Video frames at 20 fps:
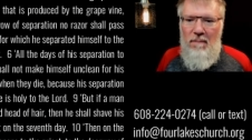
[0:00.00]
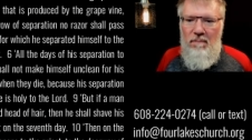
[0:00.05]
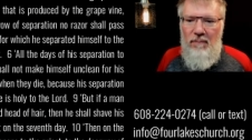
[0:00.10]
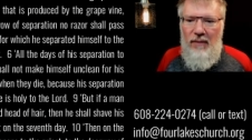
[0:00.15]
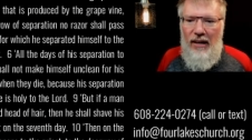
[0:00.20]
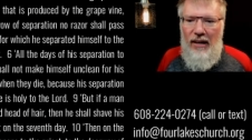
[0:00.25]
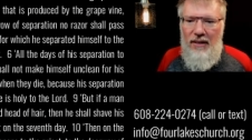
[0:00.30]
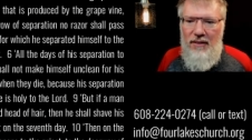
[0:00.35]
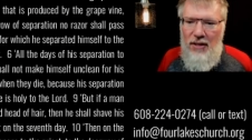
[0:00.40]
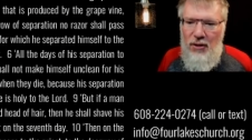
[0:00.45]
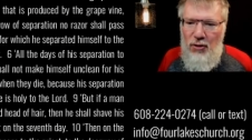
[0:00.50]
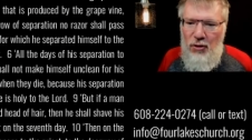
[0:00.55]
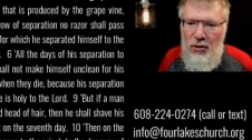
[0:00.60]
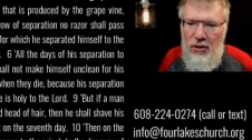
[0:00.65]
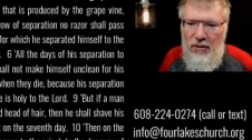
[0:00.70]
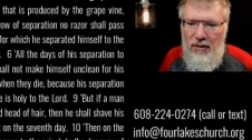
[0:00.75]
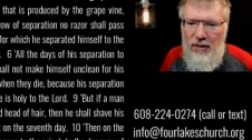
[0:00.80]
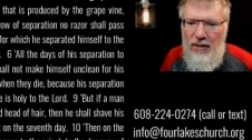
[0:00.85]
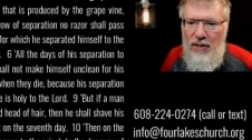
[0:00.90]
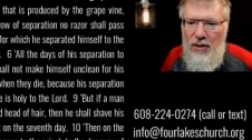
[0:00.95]
And then
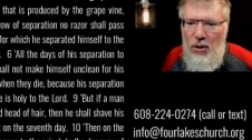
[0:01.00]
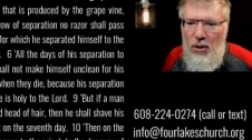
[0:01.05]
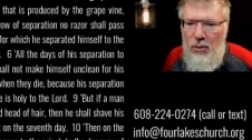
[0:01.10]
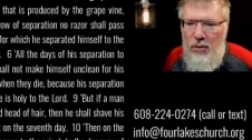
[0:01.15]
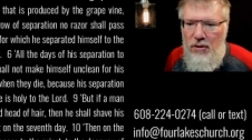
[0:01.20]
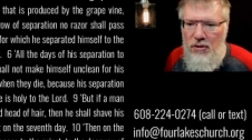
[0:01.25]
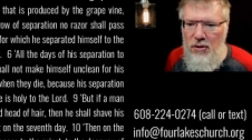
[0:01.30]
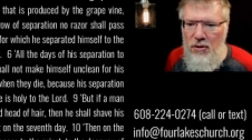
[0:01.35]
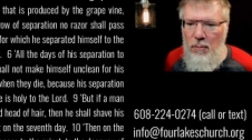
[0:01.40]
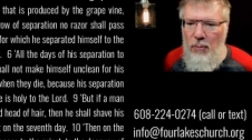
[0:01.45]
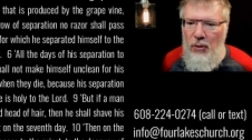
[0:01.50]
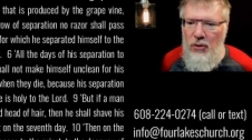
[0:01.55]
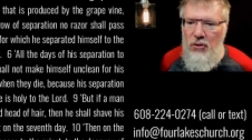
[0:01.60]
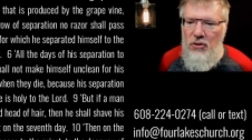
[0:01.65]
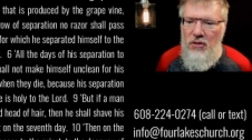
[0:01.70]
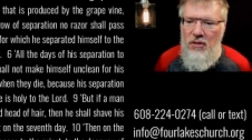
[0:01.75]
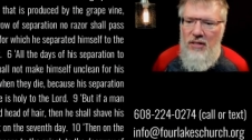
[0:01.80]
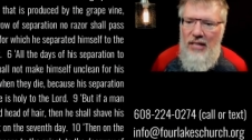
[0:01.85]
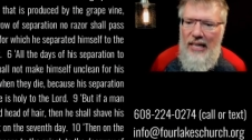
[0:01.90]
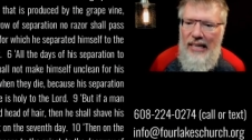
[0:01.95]
thirdly, notice a
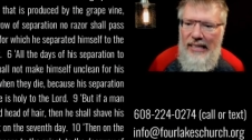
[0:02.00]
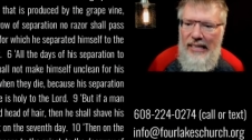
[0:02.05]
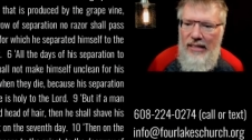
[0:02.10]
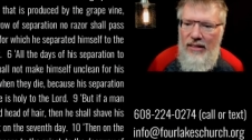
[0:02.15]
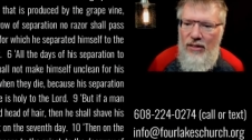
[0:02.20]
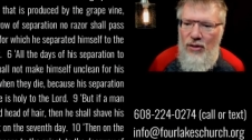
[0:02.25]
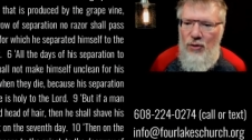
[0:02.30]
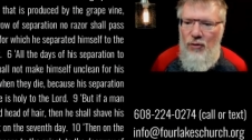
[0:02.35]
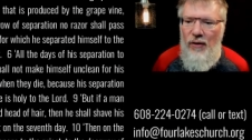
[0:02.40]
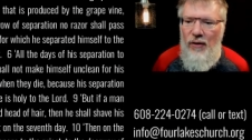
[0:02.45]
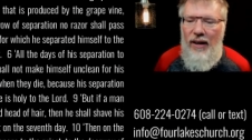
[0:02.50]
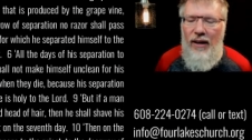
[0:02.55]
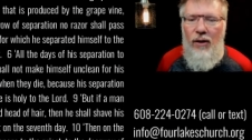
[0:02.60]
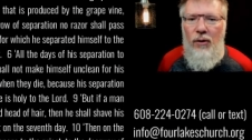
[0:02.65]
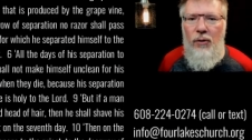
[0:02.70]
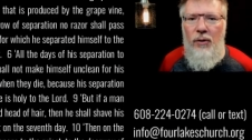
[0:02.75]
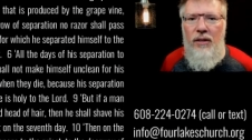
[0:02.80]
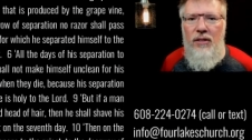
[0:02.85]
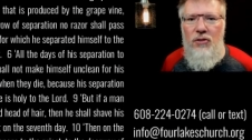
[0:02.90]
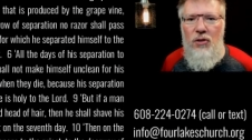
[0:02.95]
person taking this
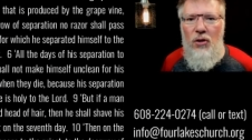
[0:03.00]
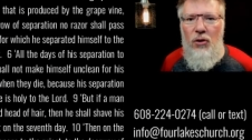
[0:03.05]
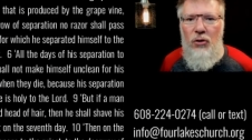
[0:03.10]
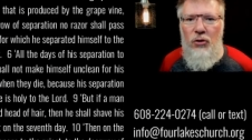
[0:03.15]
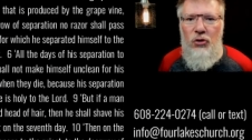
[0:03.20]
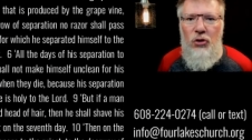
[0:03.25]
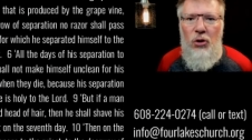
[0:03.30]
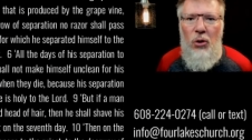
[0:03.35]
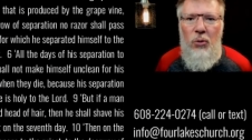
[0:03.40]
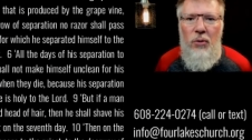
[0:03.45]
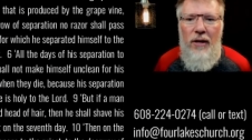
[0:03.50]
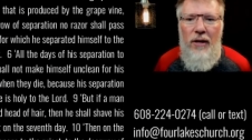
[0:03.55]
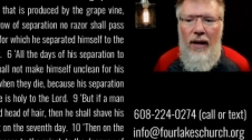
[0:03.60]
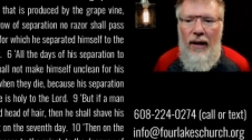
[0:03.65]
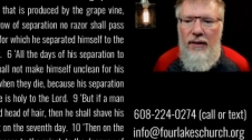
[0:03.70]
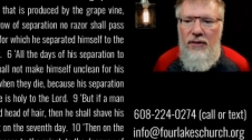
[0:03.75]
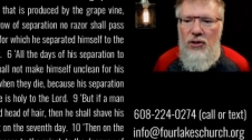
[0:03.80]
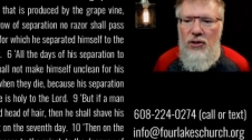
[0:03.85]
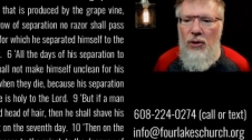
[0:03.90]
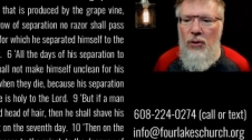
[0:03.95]
vow is also
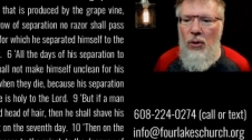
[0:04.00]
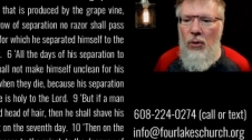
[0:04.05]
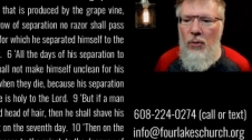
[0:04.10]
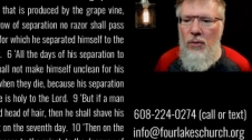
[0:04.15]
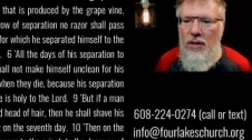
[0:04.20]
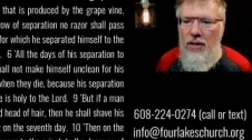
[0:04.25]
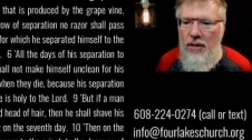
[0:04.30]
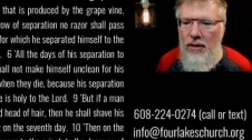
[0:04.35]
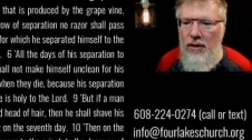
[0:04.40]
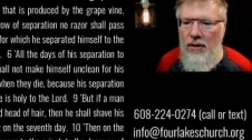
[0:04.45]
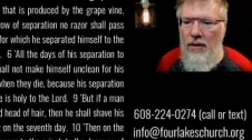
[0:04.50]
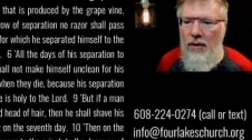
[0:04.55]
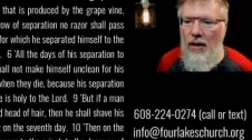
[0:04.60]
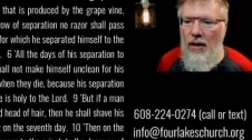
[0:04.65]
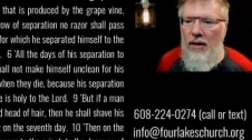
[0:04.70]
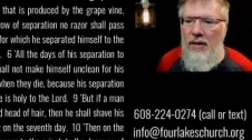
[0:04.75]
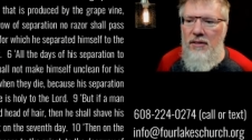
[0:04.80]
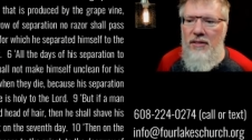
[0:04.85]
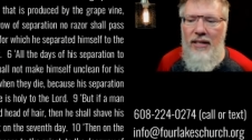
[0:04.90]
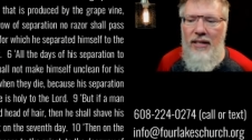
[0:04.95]
not to go near
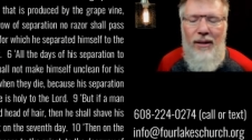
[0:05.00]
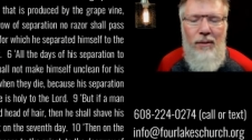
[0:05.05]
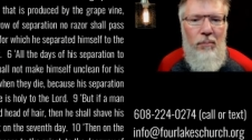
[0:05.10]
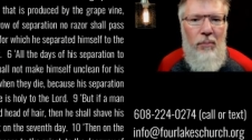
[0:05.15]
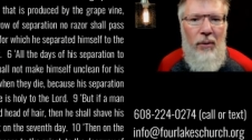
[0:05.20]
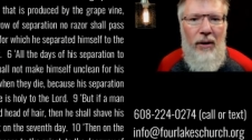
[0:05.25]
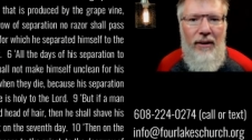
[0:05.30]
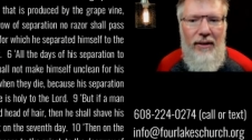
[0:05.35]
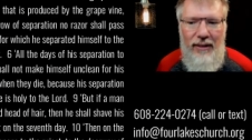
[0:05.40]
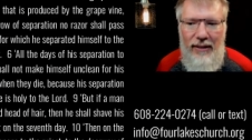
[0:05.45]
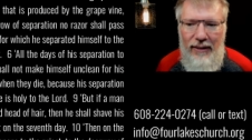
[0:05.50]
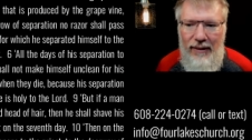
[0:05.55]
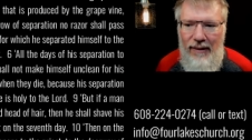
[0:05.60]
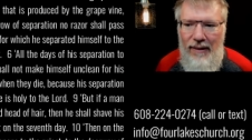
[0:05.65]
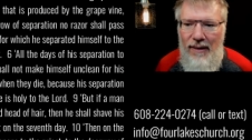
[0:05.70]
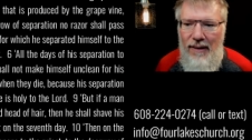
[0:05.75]
a dead body.